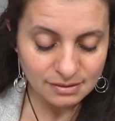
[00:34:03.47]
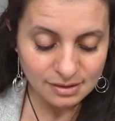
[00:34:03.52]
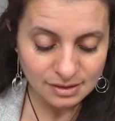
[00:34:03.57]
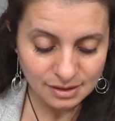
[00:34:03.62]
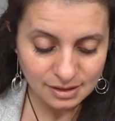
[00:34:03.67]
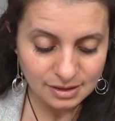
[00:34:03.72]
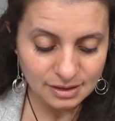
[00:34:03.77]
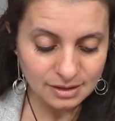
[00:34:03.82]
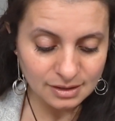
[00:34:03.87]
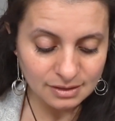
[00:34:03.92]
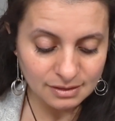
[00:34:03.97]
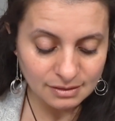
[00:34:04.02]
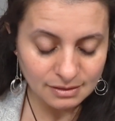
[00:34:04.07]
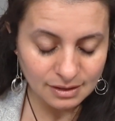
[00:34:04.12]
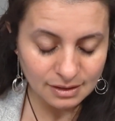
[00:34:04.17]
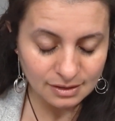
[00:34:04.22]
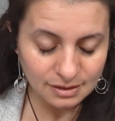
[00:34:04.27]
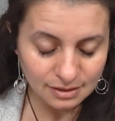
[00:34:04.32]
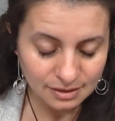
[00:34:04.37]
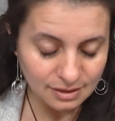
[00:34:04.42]

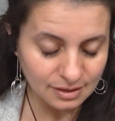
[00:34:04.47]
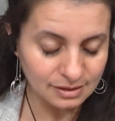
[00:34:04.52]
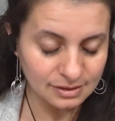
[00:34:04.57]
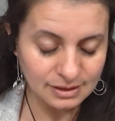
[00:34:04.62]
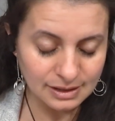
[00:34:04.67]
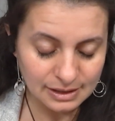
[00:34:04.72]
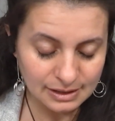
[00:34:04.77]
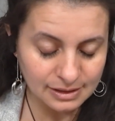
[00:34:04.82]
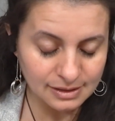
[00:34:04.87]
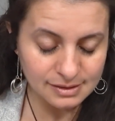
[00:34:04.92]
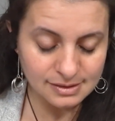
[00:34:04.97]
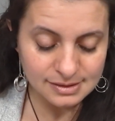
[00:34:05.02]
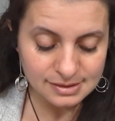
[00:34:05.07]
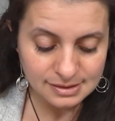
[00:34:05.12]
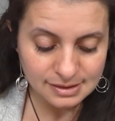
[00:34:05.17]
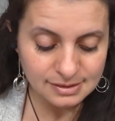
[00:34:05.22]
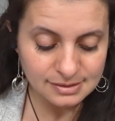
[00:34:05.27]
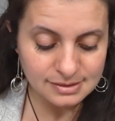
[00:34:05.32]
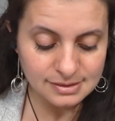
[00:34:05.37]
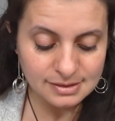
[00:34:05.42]
thinking and getting the
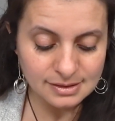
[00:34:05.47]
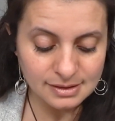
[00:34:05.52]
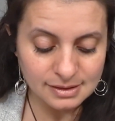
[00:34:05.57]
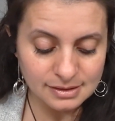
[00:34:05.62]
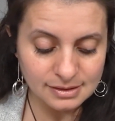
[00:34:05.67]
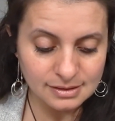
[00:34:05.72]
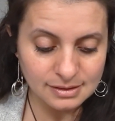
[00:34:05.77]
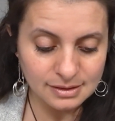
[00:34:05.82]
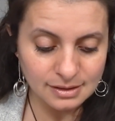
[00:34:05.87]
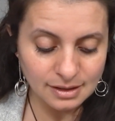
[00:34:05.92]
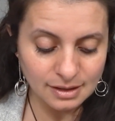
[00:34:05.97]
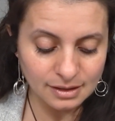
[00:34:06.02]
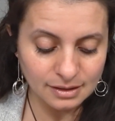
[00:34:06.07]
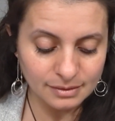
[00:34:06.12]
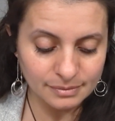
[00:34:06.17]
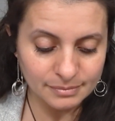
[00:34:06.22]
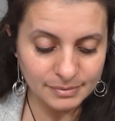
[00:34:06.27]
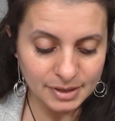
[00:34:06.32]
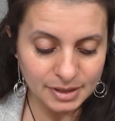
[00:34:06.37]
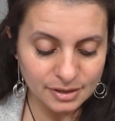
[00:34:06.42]
sense that
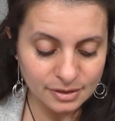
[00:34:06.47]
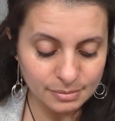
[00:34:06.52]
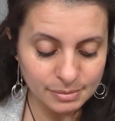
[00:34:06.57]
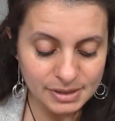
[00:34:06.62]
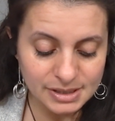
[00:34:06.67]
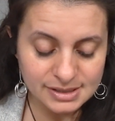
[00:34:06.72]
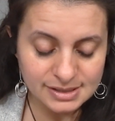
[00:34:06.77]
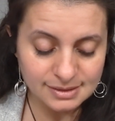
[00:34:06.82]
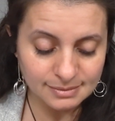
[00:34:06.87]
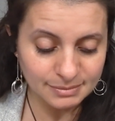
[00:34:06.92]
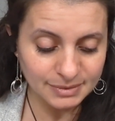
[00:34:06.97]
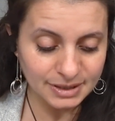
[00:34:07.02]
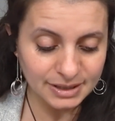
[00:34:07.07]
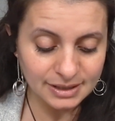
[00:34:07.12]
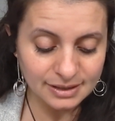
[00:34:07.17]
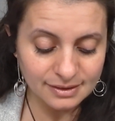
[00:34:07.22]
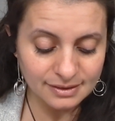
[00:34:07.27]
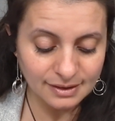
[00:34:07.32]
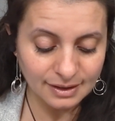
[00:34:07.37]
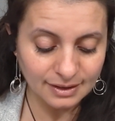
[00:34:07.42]
it could be
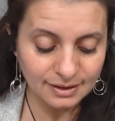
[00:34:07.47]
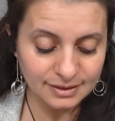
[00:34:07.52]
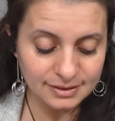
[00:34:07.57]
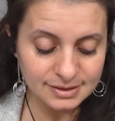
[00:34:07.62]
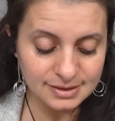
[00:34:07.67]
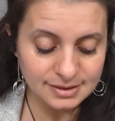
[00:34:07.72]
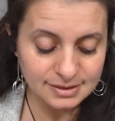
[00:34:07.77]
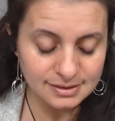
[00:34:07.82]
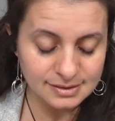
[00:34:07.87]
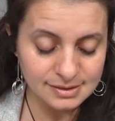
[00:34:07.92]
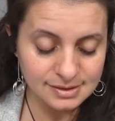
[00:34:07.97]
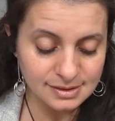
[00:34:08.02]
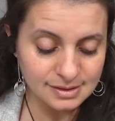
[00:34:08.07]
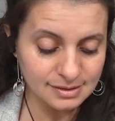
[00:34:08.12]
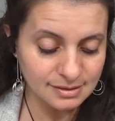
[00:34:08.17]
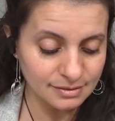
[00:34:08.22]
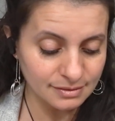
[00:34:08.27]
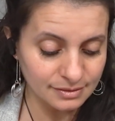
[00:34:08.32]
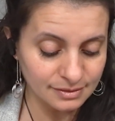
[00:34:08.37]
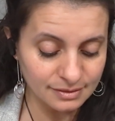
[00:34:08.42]
somebody that is
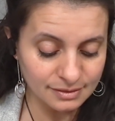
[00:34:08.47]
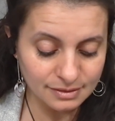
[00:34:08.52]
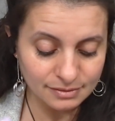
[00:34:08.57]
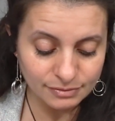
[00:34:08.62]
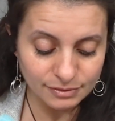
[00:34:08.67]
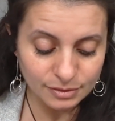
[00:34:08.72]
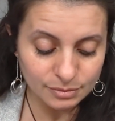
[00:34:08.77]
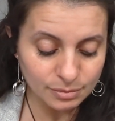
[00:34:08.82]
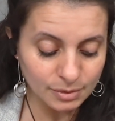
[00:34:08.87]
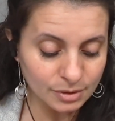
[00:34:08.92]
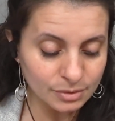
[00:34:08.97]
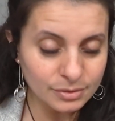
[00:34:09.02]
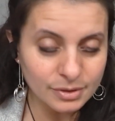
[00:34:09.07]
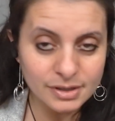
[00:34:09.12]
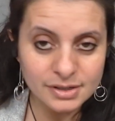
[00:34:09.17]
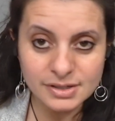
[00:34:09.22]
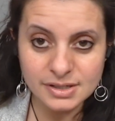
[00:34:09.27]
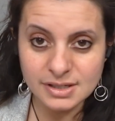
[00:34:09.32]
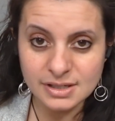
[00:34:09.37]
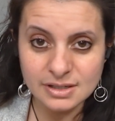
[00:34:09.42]
either a full-blown
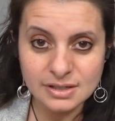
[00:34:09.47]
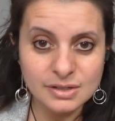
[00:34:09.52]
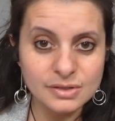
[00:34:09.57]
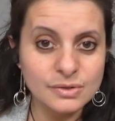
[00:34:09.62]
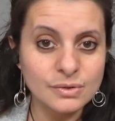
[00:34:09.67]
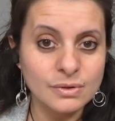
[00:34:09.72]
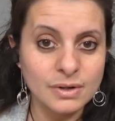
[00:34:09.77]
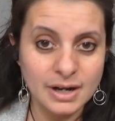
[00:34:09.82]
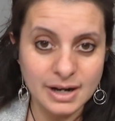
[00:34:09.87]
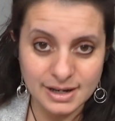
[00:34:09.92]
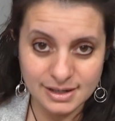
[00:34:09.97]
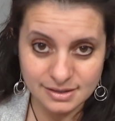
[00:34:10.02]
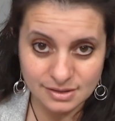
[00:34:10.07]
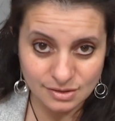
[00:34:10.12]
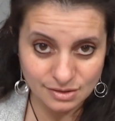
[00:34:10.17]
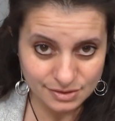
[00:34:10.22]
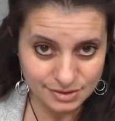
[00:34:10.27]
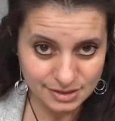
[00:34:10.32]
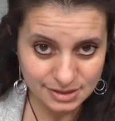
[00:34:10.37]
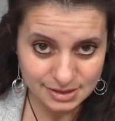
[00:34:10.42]
narcissist or has
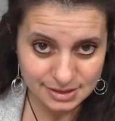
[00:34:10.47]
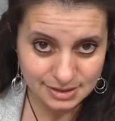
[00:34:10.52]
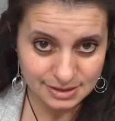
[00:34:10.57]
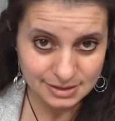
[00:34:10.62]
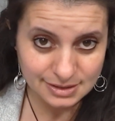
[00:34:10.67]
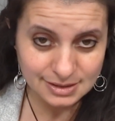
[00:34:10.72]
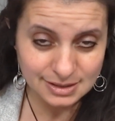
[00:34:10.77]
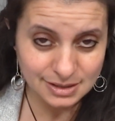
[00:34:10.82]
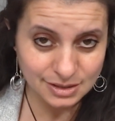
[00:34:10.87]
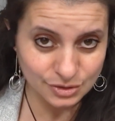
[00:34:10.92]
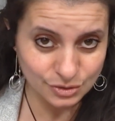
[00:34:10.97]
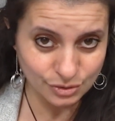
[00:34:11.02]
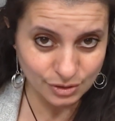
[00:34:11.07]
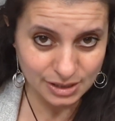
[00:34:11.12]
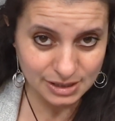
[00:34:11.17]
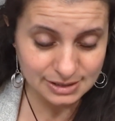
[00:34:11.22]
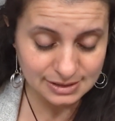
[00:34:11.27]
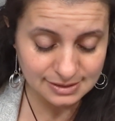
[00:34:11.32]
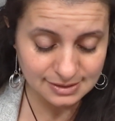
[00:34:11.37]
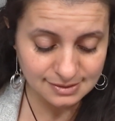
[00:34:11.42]
narcissistic
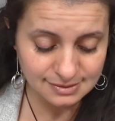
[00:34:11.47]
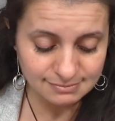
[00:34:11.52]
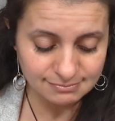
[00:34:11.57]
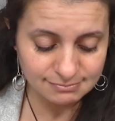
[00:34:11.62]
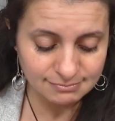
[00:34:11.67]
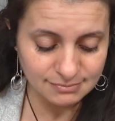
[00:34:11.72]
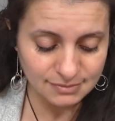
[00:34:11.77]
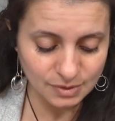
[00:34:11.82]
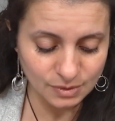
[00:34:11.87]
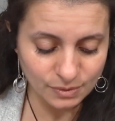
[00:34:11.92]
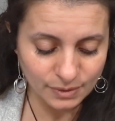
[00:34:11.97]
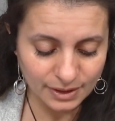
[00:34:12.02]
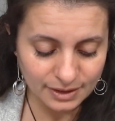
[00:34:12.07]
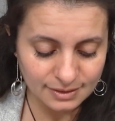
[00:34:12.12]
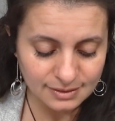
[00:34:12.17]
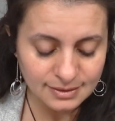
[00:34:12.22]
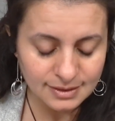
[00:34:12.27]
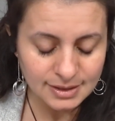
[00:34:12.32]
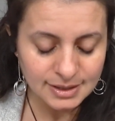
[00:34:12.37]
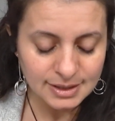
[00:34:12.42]
traits, okay?